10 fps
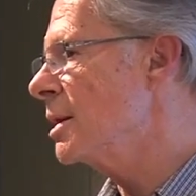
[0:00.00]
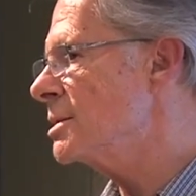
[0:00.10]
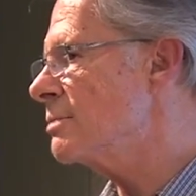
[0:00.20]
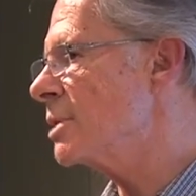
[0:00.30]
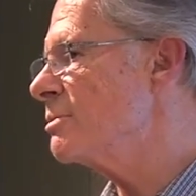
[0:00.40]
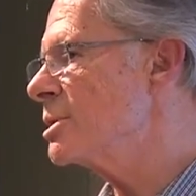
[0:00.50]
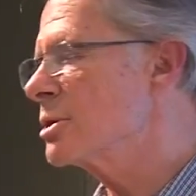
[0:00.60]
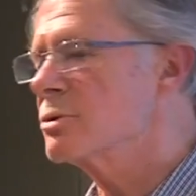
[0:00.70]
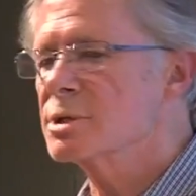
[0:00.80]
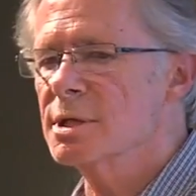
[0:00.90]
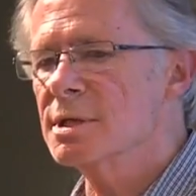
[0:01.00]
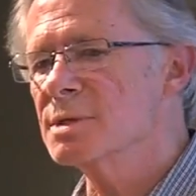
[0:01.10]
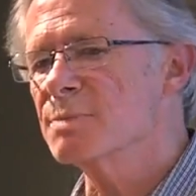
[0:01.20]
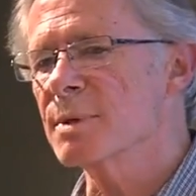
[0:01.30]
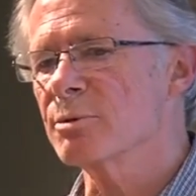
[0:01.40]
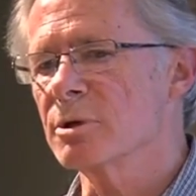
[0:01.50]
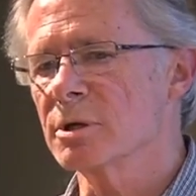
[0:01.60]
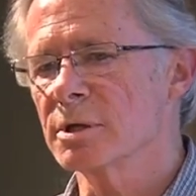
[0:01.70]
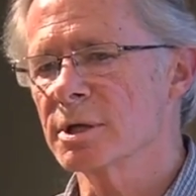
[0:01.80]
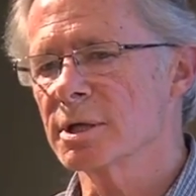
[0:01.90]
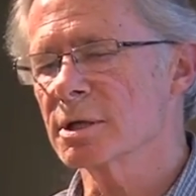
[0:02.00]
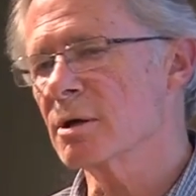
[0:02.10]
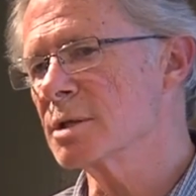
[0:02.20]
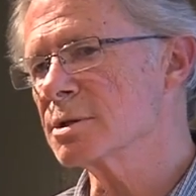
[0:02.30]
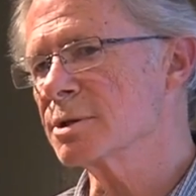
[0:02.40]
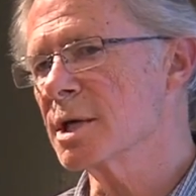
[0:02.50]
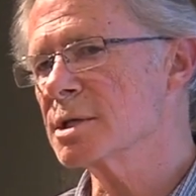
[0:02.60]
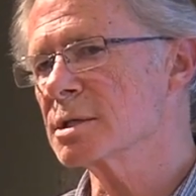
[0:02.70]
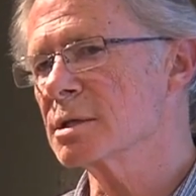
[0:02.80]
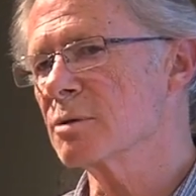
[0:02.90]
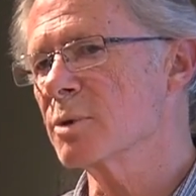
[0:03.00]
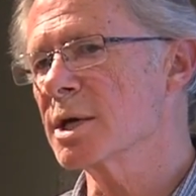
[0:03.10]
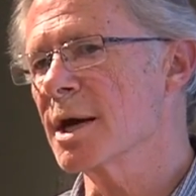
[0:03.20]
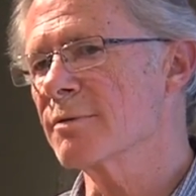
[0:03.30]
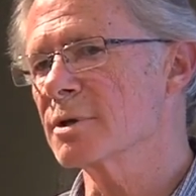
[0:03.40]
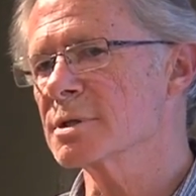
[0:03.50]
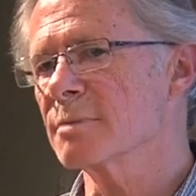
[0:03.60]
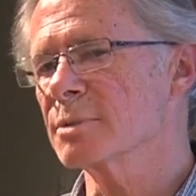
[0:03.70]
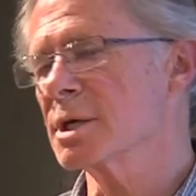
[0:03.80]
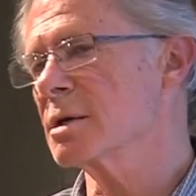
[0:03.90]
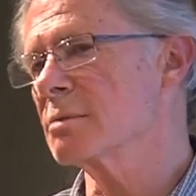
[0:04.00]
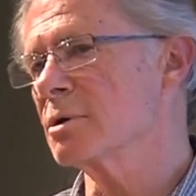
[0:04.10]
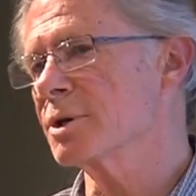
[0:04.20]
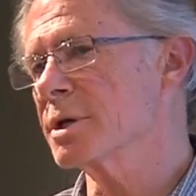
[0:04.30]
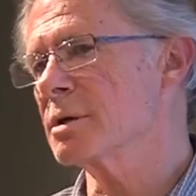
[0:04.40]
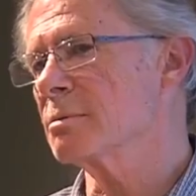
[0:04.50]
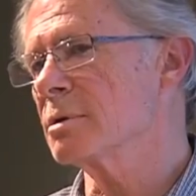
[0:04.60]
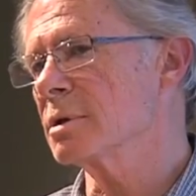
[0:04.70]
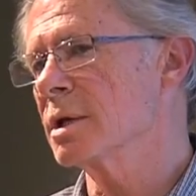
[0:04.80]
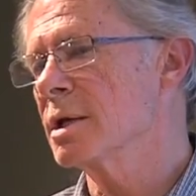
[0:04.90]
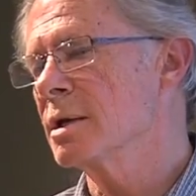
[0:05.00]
And sometimes you go see these people in consultation a week after some terrible, terrible